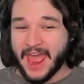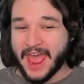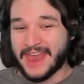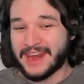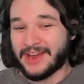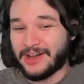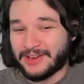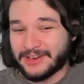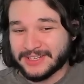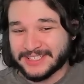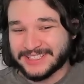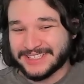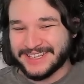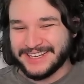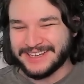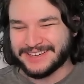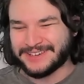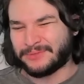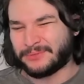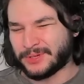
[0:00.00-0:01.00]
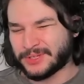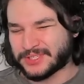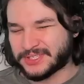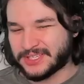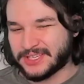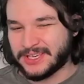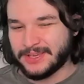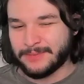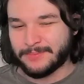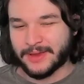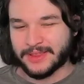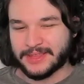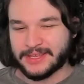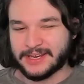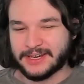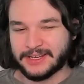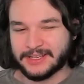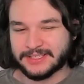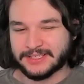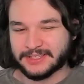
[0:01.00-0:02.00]
and honestly, we'll see by the
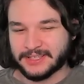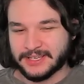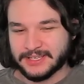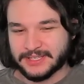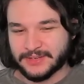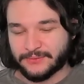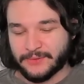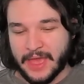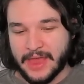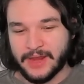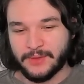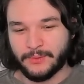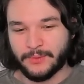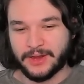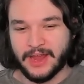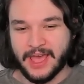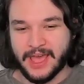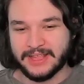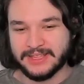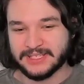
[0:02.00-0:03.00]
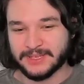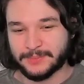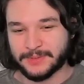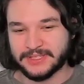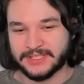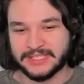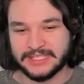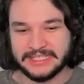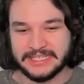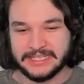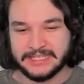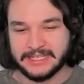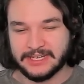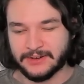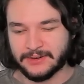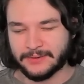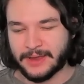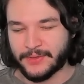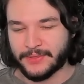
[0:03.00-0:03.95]
end of this list if anyone ends up in C tier.